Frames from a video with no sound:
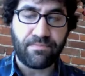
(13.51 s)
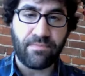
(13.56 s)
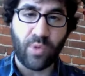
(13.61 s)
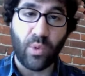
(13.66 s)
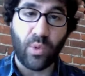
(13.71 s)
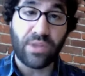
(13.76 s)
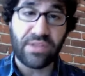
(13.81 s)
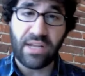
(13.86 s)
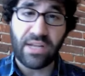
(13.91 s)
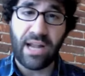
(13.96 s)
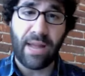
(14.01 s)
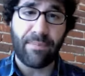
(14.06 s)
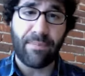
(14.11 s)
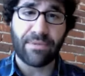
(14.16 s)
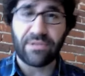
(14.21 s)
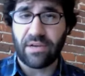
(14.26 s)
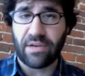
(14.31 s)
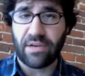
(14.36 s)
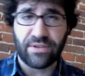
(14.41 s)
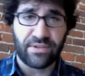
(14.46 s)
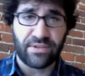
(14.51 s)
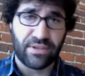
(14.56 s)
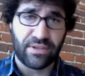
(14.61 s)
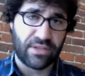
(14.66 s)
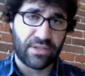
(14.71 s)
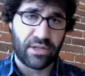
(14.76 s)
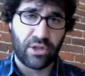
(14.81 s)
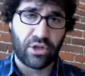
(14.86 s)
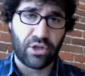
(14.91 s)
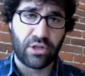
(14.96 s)
once that happens, obviously it's
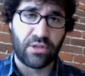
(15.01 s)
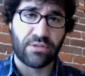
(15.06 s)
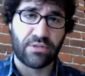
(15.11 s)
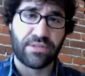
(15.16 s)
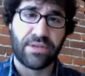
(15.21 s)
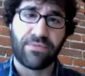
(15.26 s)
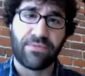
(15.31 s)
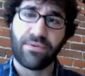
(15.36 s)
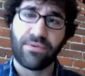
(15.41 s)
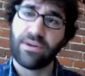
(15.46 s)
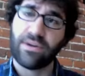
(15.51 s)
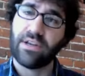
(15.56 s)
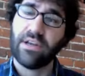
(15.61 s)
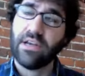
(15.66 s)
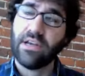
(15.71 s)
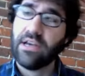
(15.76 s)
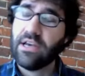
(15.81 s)
going to look a little different.